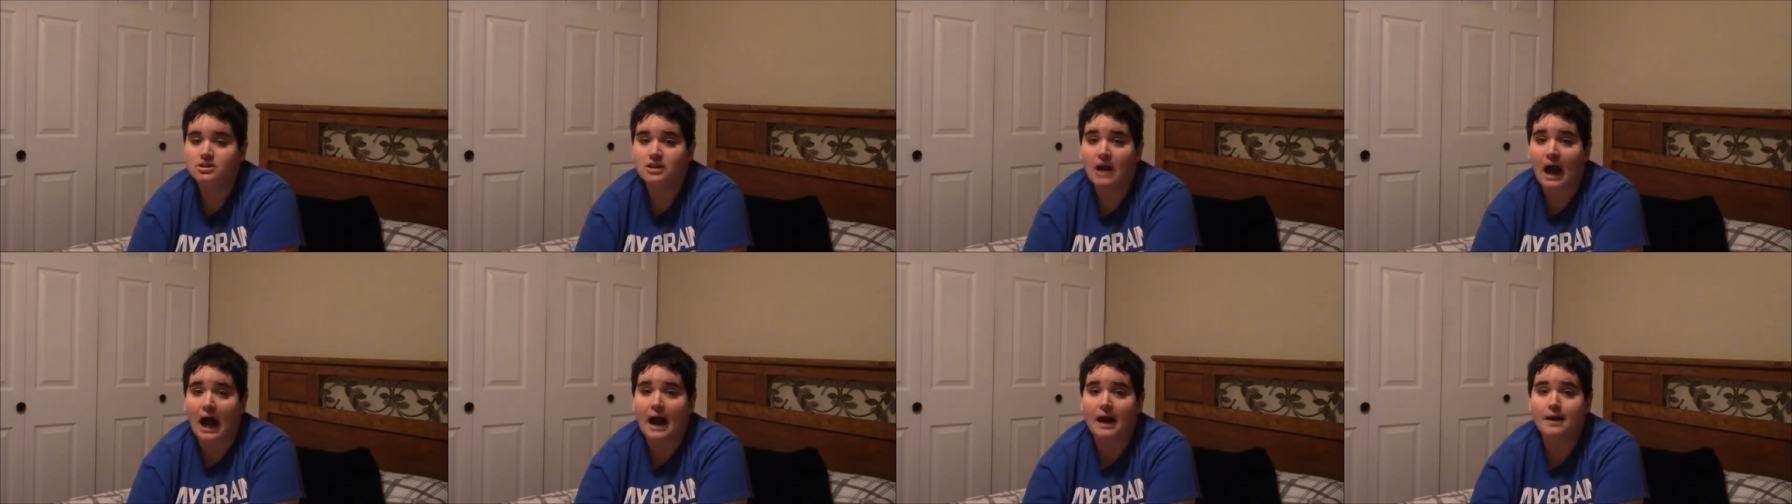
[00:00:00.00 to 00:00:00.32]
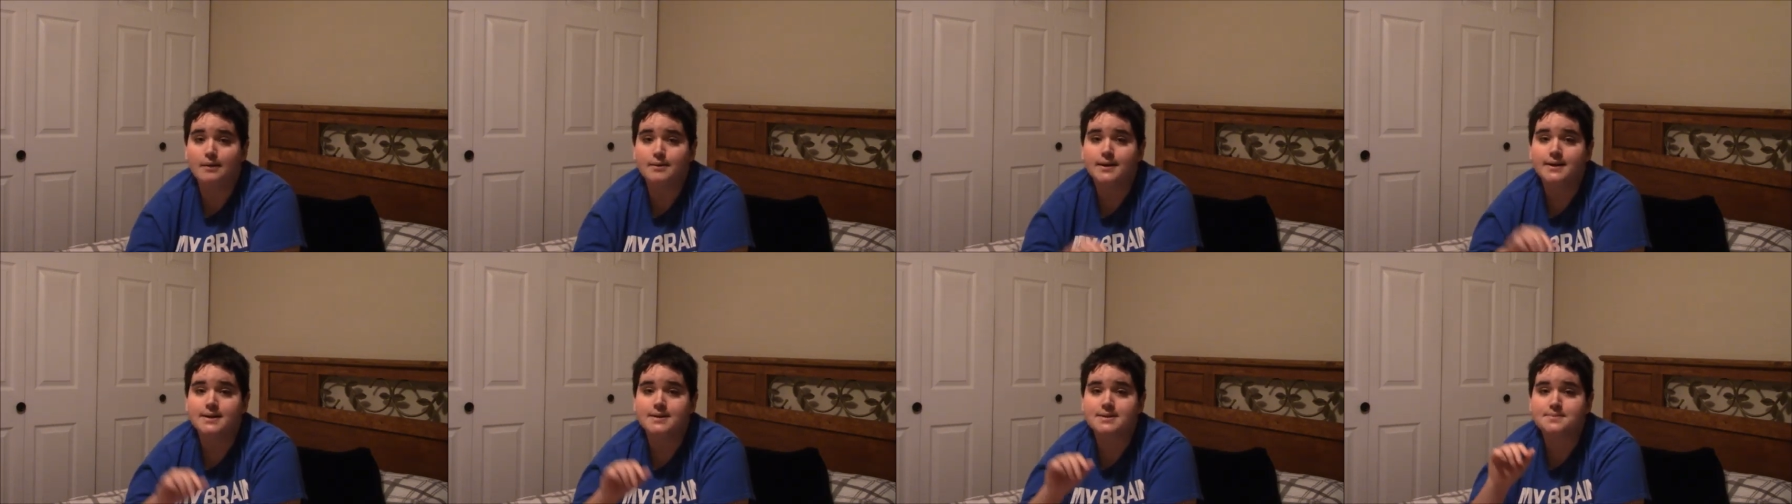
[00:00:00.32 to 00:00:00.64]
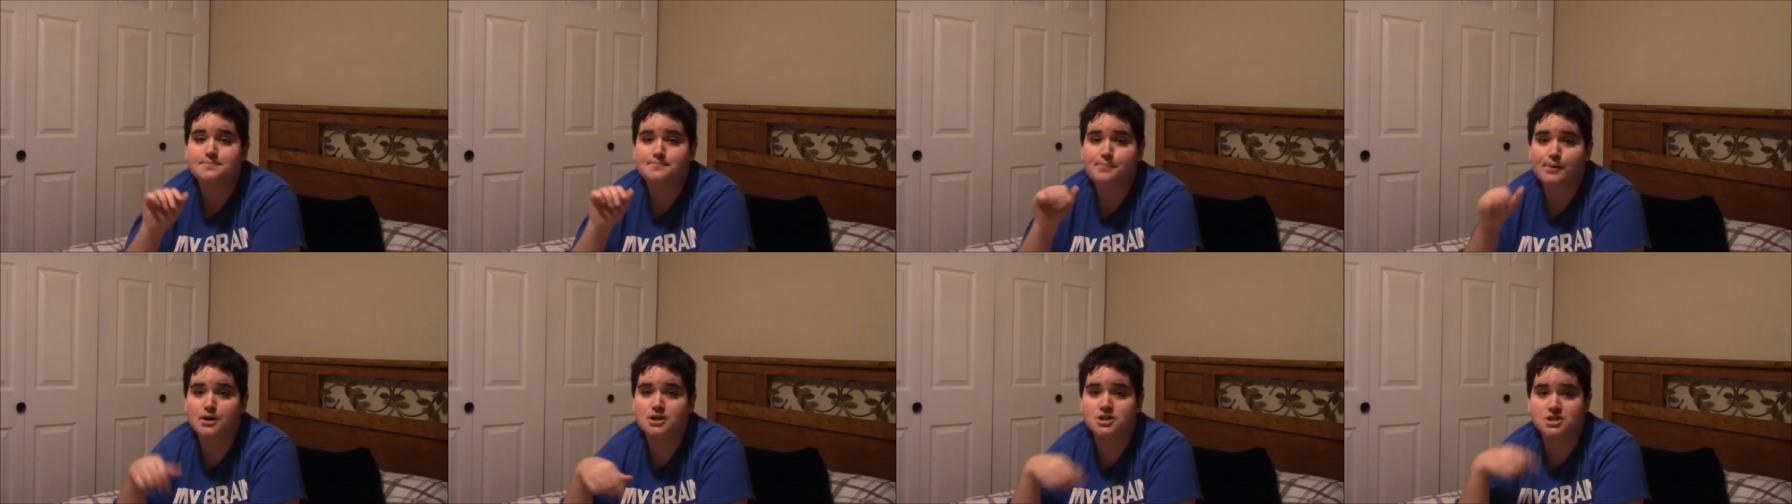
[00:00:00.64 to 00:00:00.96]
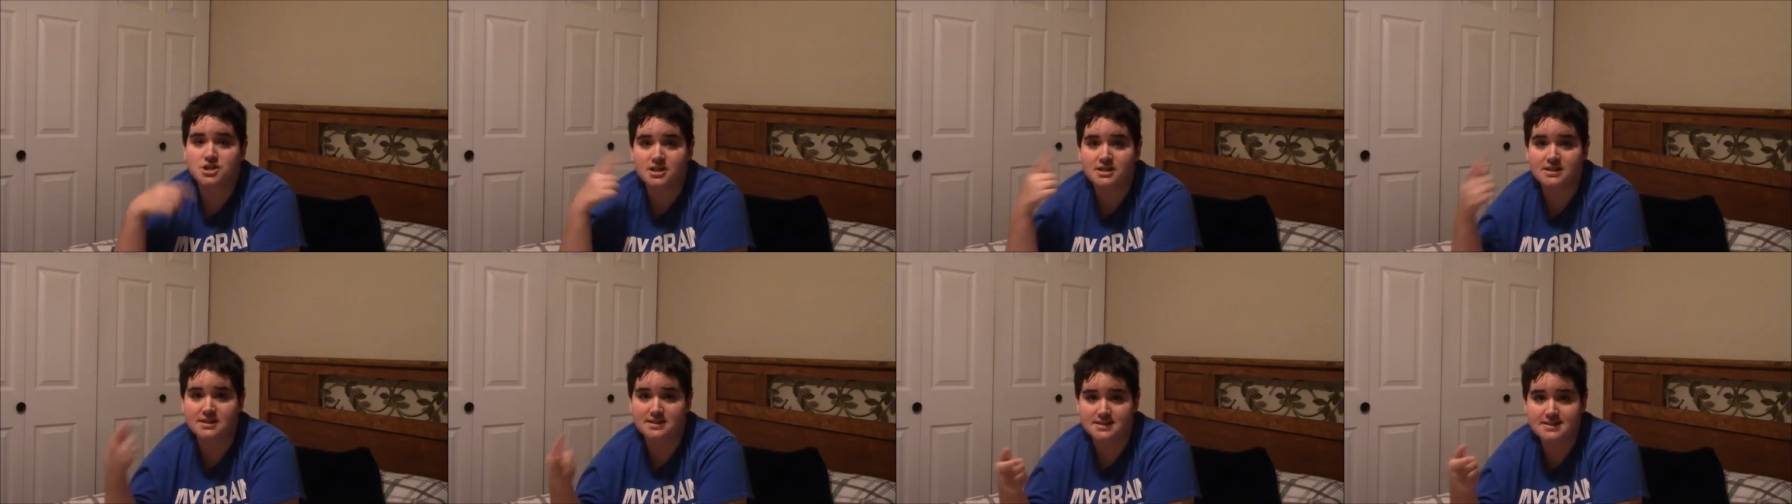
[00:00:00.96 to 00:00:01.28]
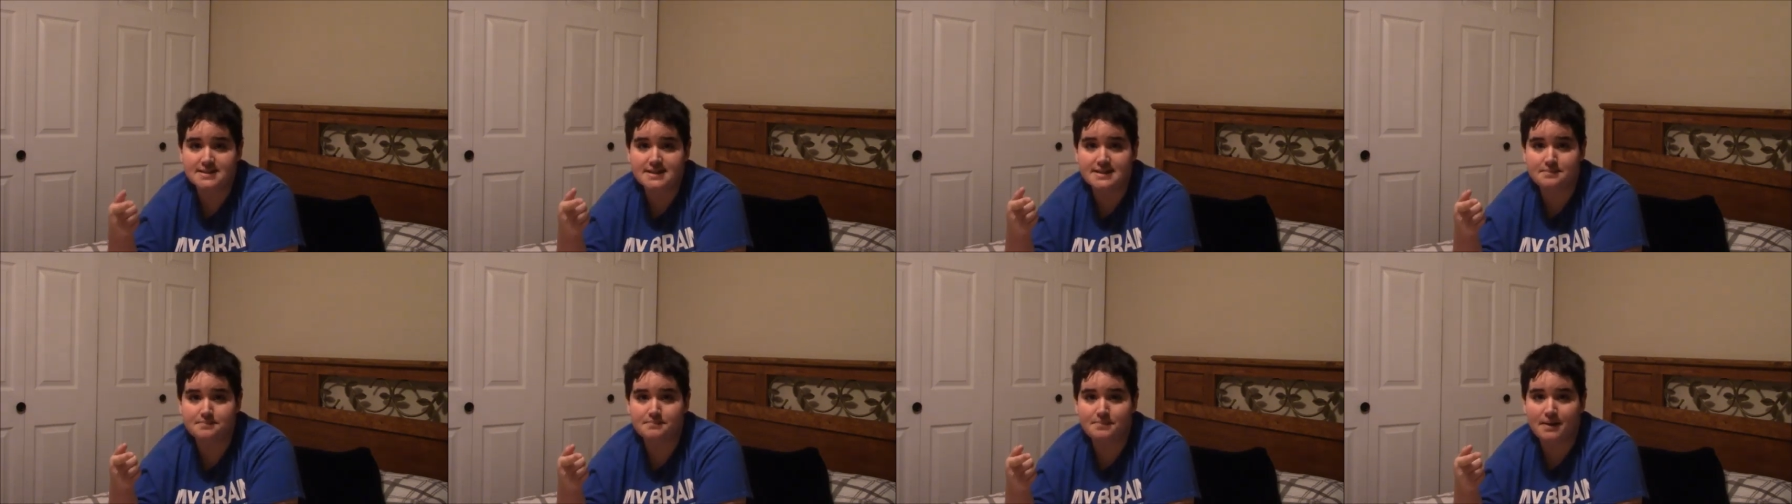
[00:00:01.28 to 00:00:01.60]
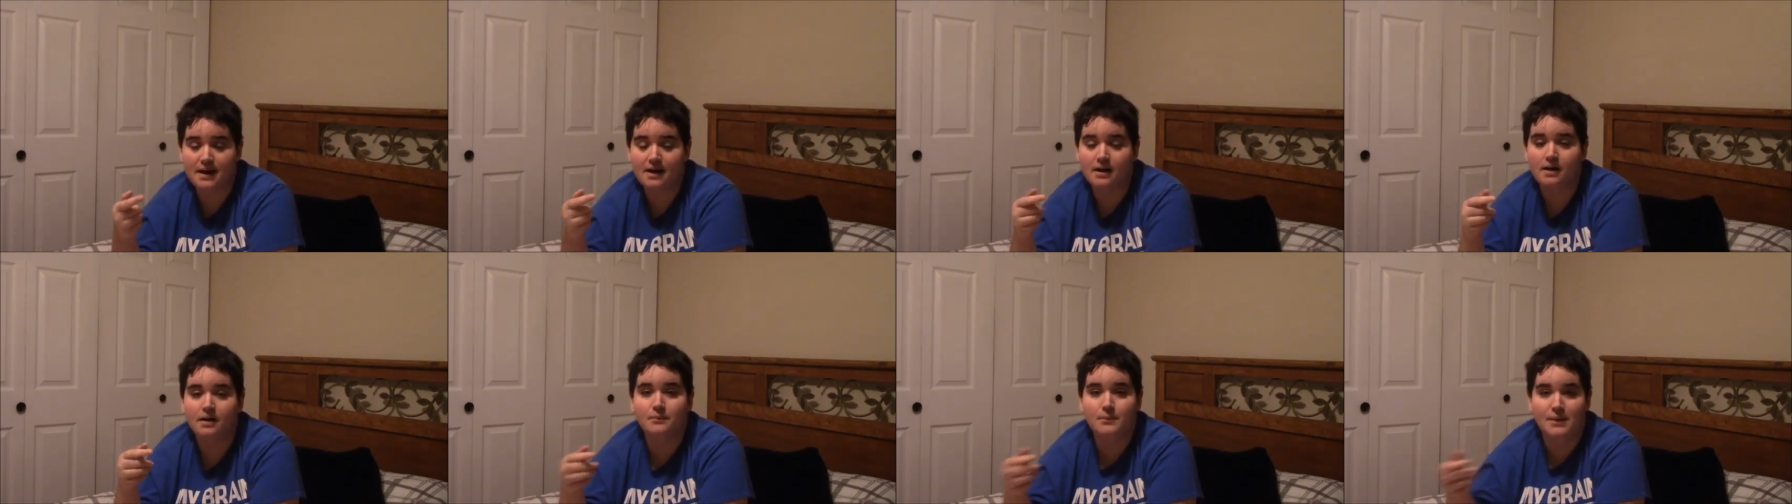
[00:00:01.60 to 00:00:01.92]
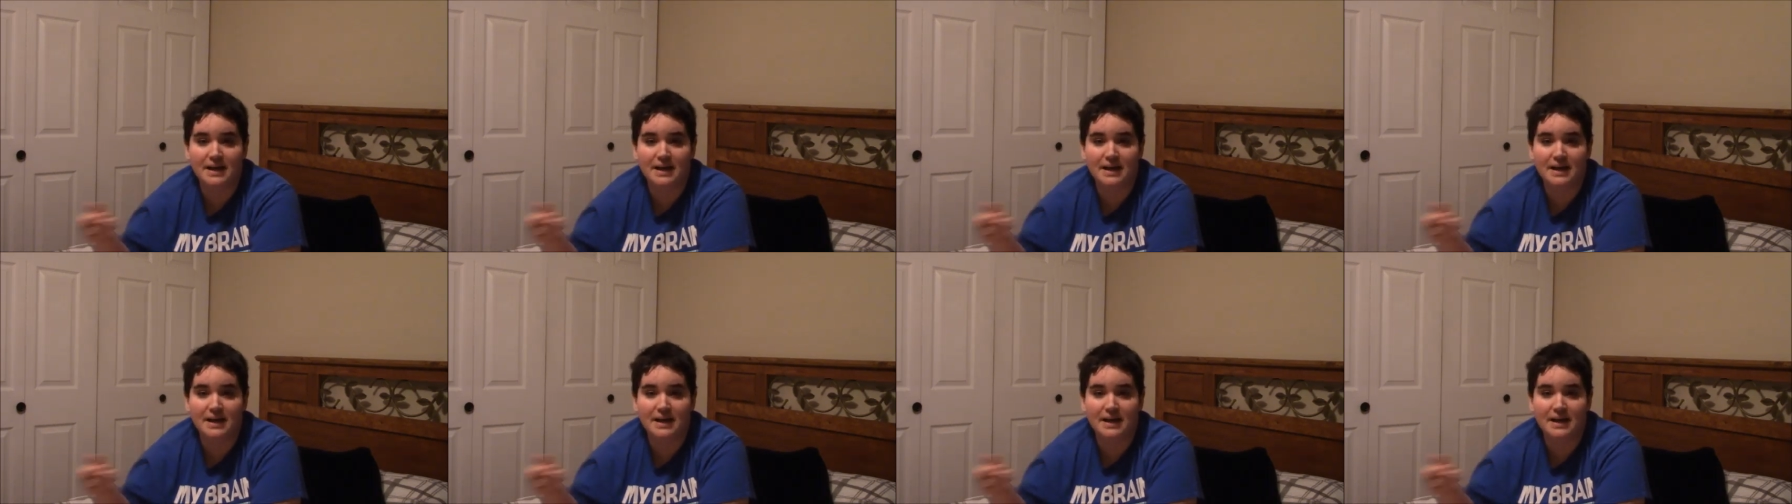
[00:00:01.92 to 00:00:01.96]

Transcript: I was pushing the seatbelt.